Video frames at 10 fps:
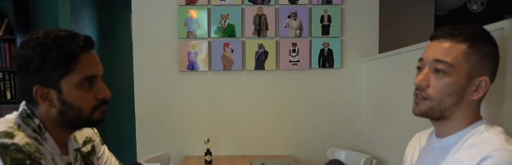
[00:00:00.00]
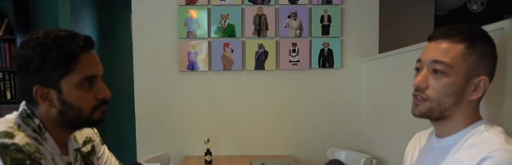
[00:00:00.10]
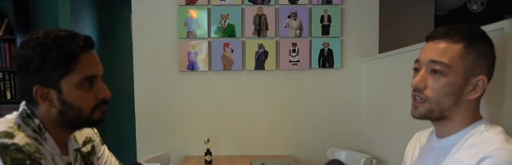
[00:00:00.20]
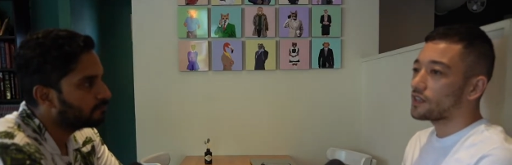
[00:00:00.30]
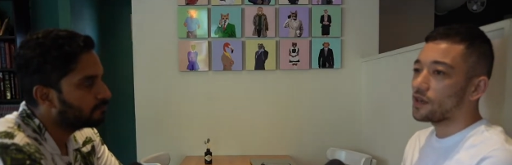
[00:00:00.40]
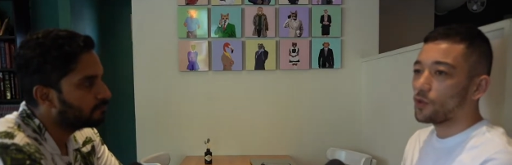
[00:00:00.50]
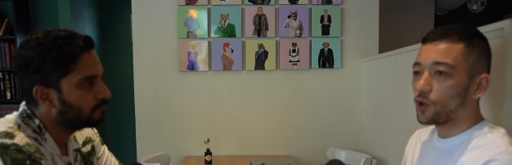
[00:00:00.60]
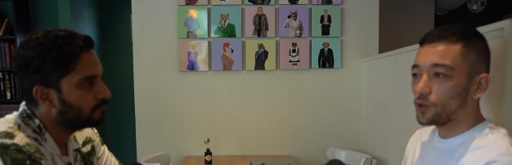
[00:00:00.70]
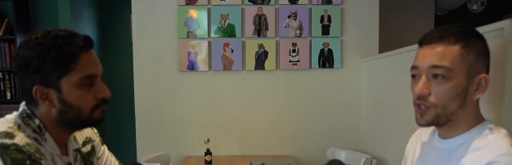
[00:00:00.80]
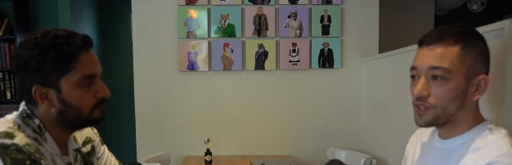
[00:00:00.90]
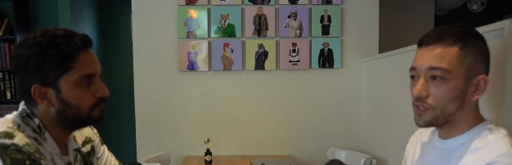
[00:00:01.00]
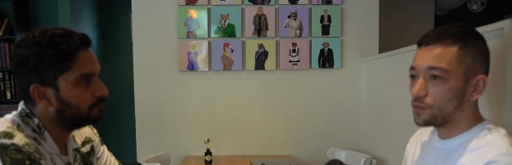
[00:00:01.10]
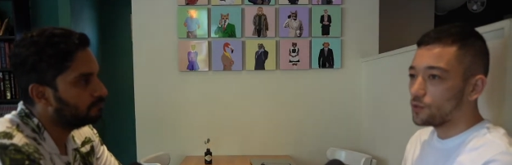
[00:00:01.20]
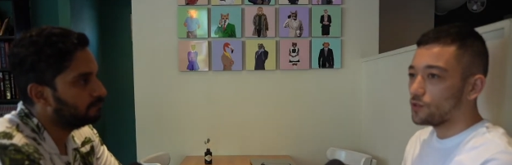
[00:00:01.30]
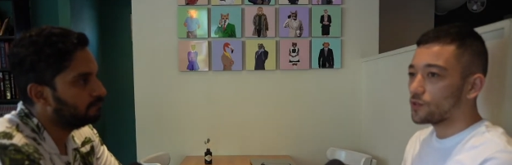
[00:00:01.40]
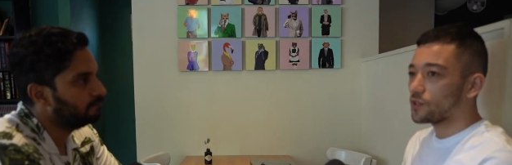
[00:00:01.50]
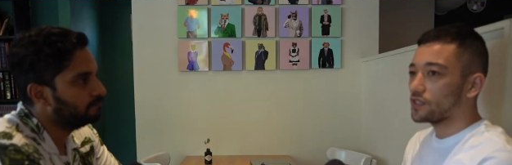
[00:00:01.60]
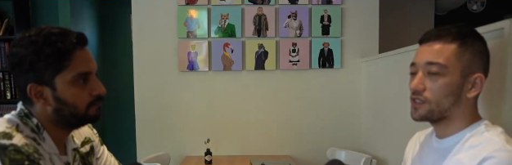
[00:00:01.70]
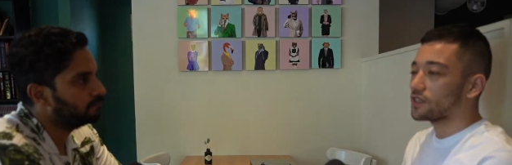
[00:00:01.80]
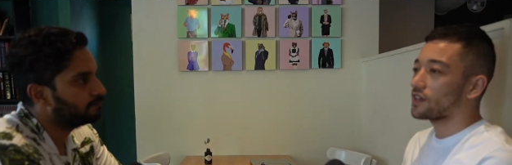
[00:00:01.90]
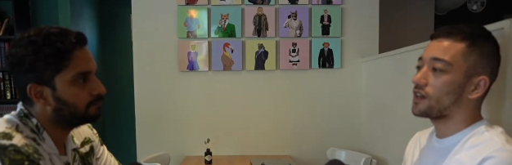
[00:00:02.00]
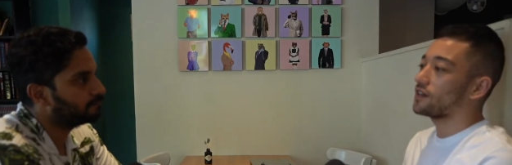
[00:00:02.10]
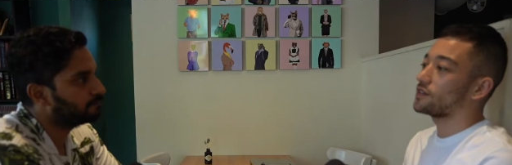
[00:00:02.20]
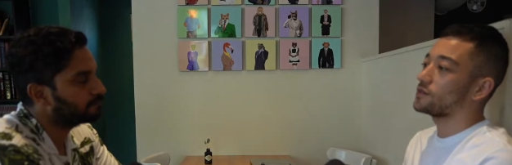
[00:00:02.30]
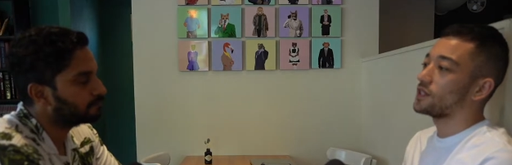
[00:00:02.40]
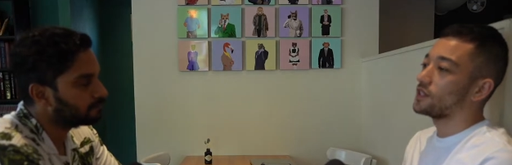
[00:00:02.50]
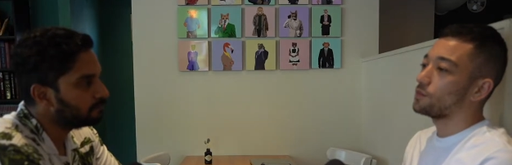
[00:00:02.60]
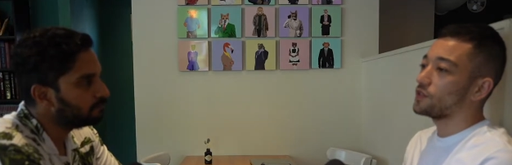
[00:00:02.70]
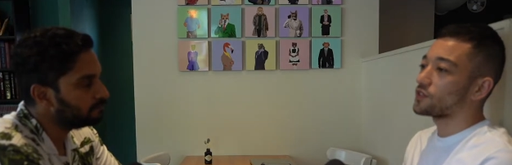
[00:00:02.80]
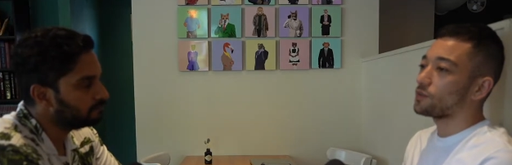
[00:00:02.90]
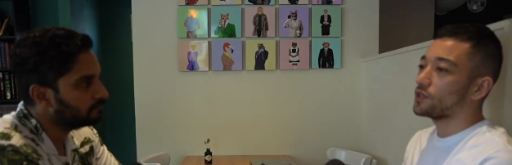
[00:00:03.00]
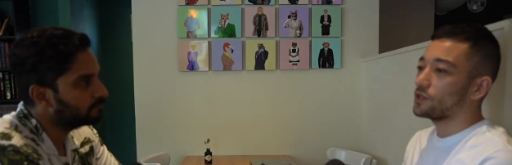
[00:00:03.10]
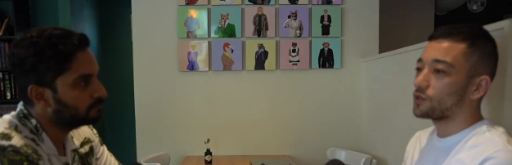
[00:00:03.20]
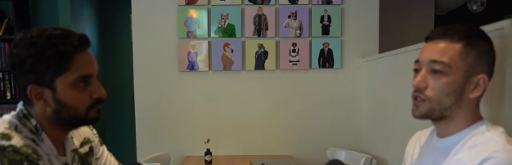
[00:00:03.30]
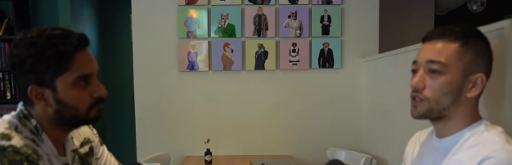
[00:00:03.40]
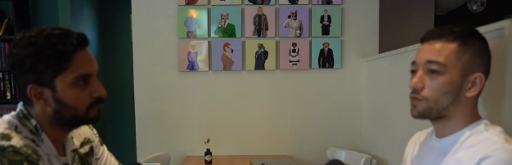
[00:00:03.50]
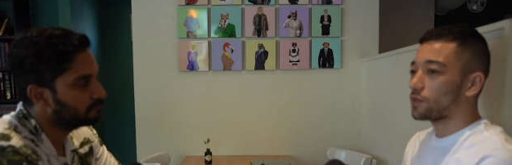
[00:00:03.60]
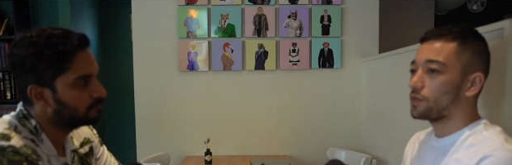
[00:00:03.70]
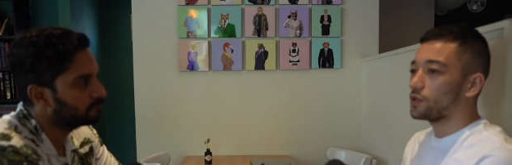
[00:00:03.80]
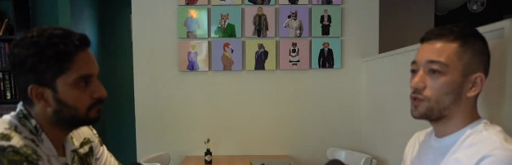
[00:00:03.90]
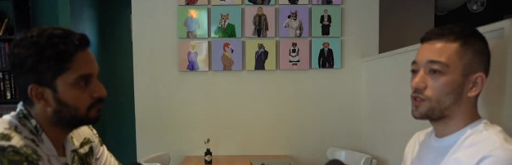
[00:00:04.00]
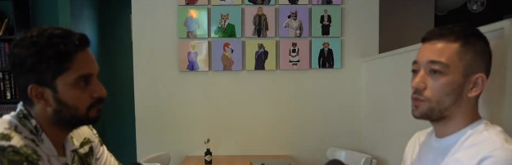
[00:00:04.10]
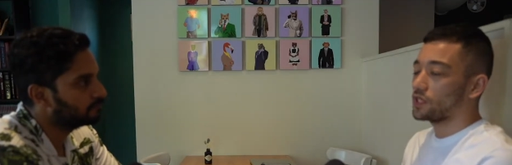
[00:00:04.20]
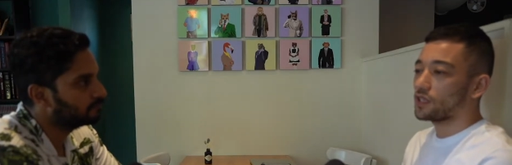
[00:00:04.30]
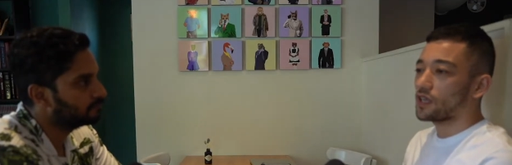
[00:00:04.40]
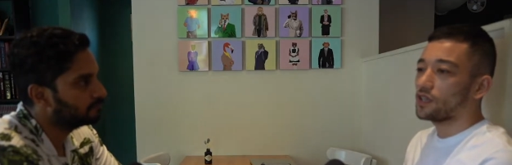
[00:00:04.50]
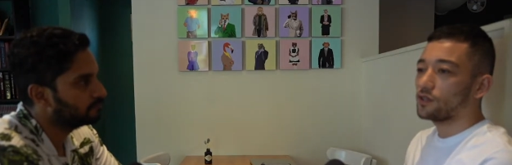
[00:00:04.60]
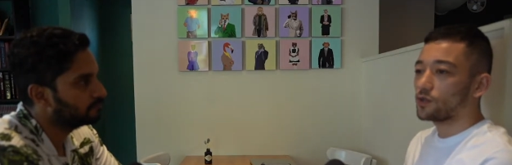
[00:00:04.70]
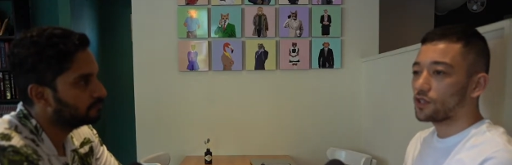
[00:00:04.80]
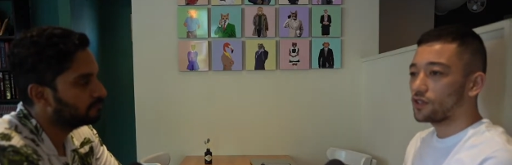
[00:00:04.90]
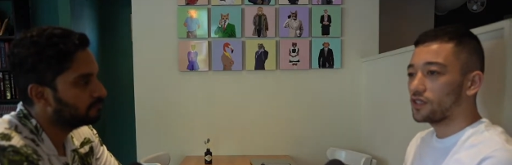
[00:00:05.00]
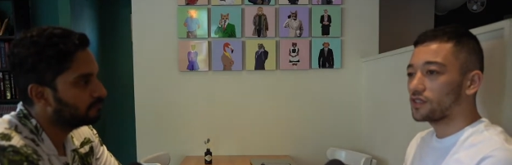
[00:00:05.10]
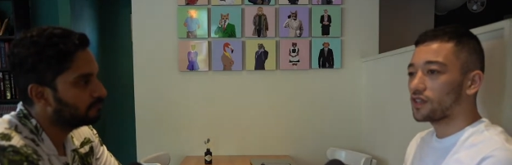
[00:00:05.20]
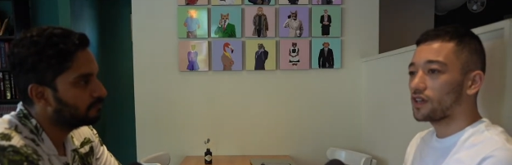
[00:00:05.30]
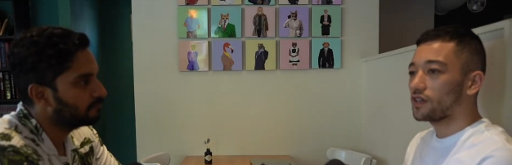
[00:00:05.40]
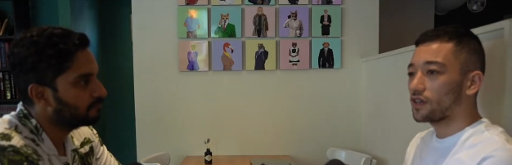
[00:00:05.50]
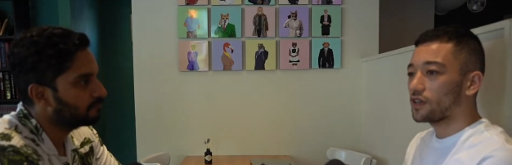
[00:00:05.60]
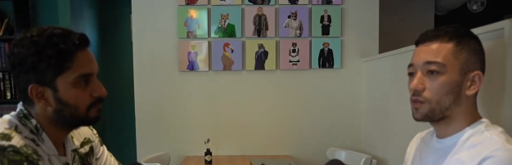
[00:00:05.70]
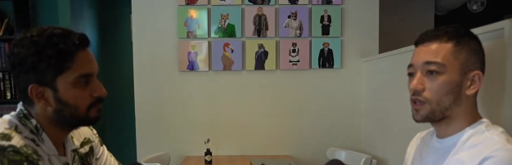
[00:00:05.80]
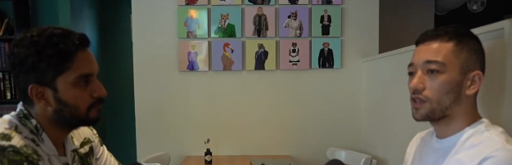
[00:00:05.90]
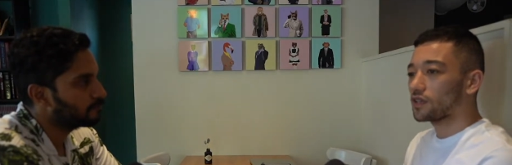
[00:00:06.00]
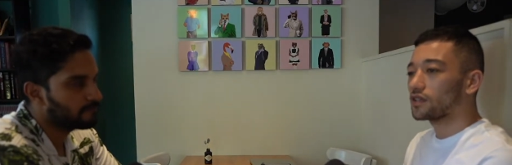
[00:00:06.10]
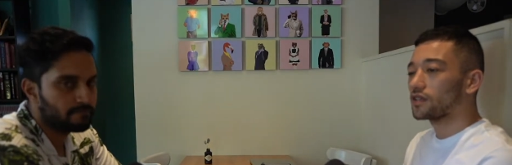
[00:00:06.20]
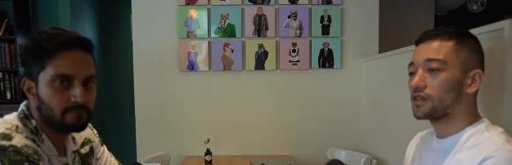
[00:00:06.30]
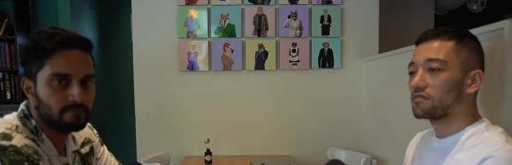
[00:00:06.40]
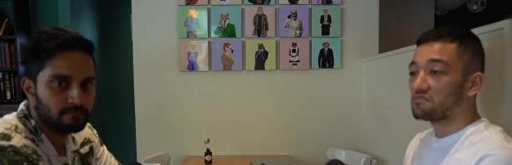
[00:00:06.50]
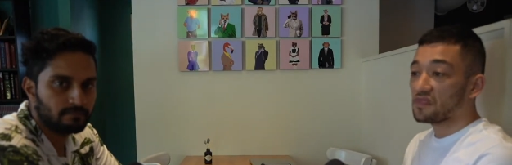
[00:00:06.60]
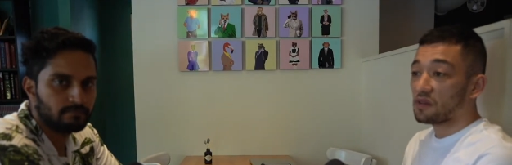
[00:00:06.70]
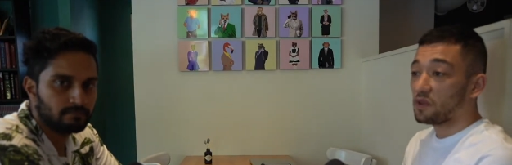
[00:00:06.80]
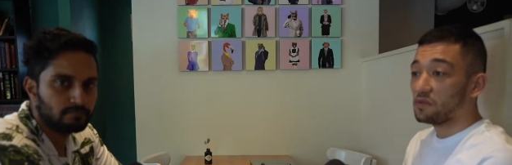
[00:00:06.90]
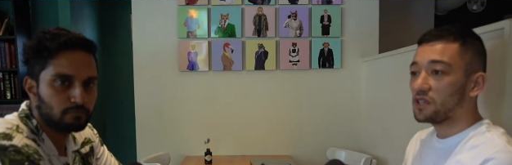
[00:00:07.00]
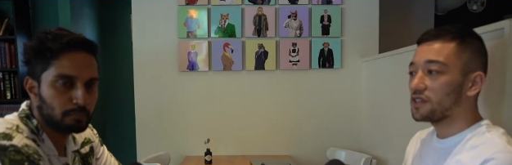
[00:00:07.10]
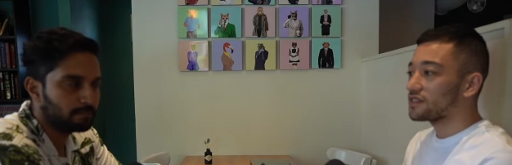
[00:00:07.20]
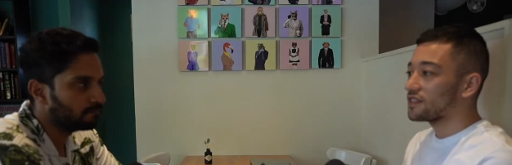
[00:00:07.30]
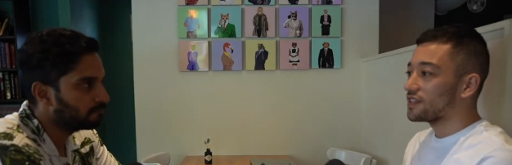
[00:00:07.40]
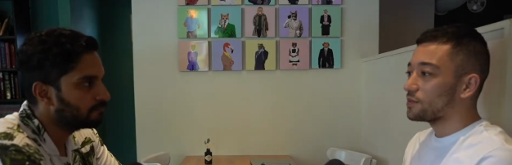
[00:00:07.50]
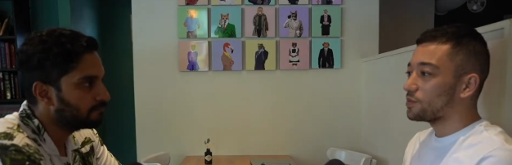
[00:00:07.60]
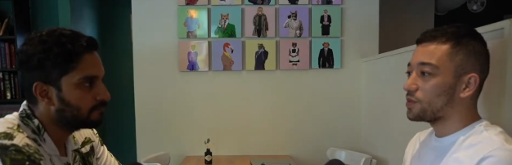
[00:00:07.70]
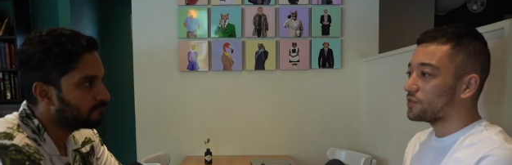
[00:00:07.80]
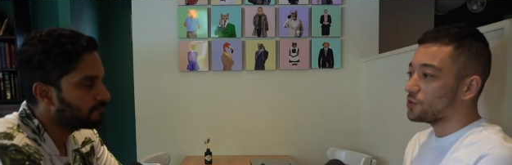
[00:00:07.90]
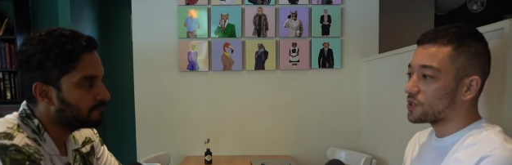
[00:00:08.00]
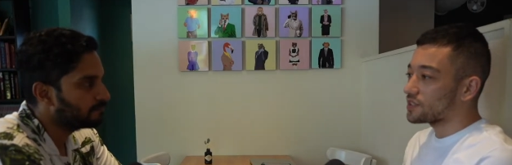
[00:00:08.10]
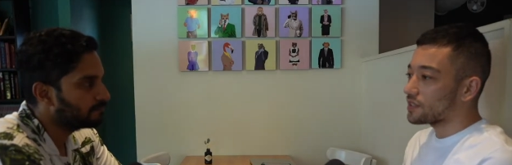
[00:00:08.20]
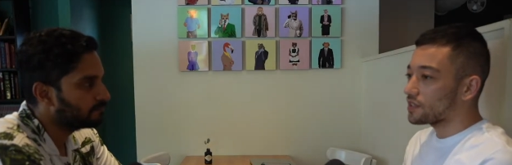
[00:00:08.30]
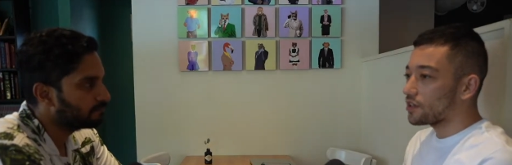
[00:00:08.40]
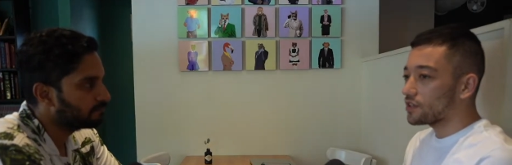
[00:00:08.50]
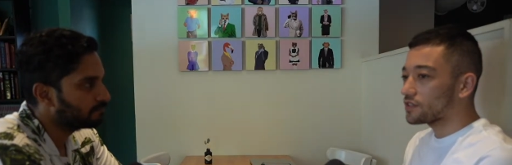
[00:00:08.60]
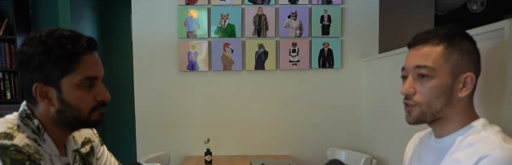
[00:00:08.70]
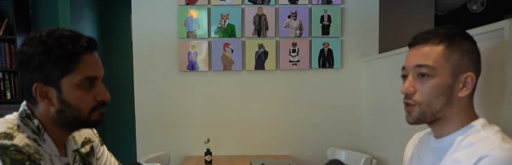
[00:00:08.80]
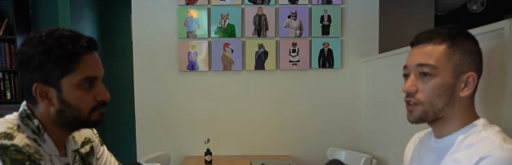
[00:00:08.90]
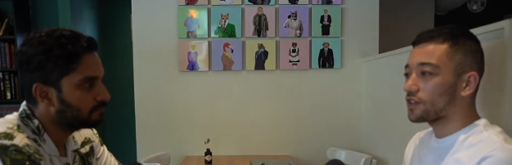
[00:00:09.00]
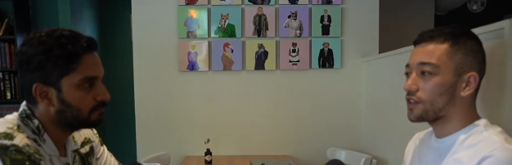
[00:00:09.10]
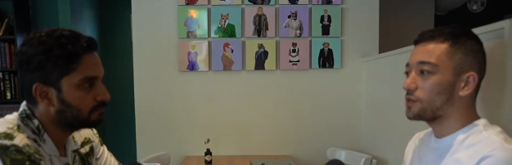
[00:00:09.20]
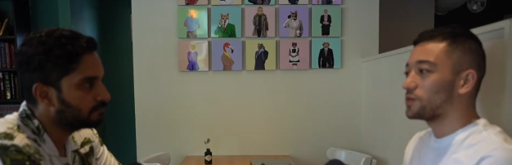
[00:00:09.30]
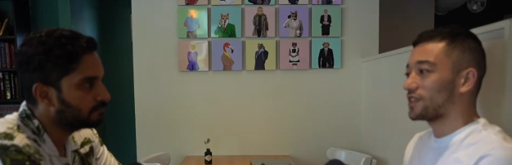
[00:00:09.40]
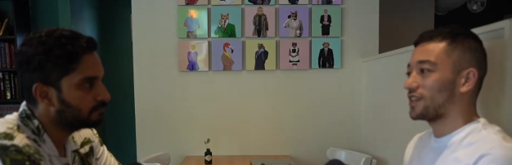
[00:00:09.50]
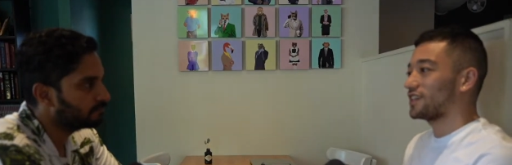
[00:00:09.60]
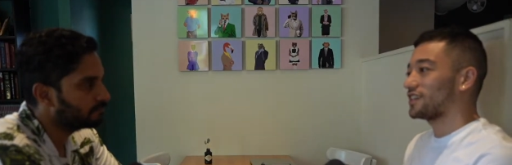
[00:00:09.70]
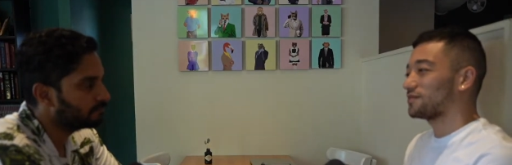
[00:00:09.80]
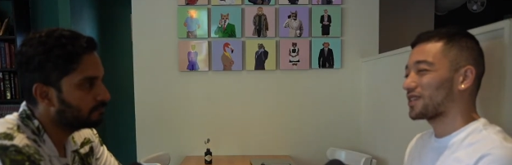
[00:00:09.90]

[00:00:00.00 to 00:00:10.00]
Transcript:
Speaker 1: not that I'm always in the mood for an izakaya, but if somebody were to just propose to me, like, hey, you want to go to izakaya? I'd like, maybe. But if you were to say, oh, let's go to the club tonight.